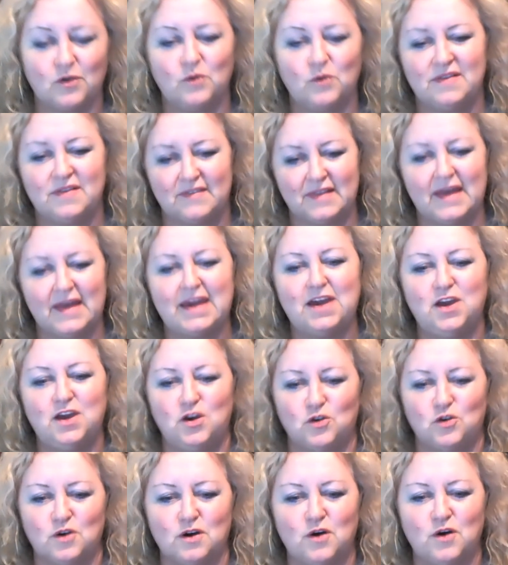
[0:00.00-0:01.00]
it's like
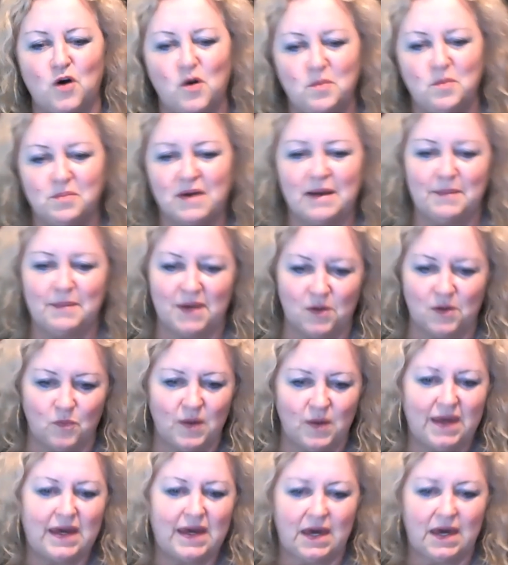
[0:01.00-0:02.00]
your homecoming
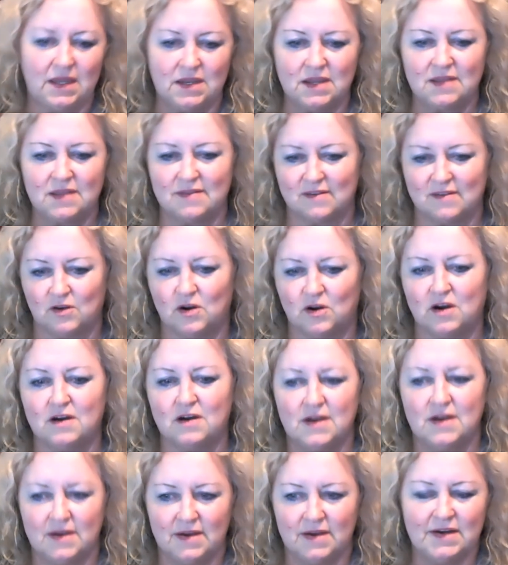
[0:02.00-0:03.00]
weekend. It's our
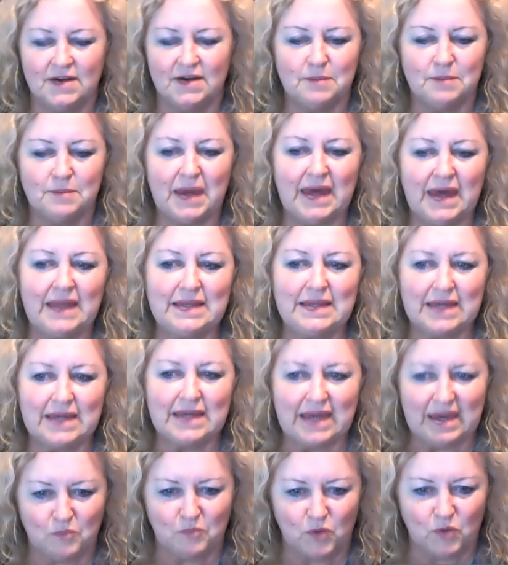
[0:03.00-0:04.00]
Panda
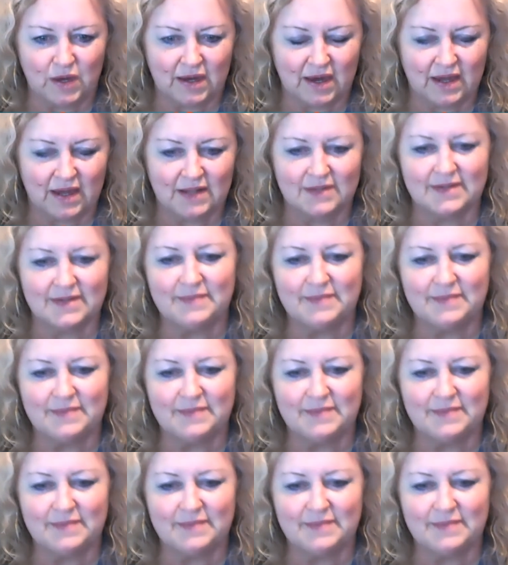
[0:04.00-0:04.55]
Game weekend.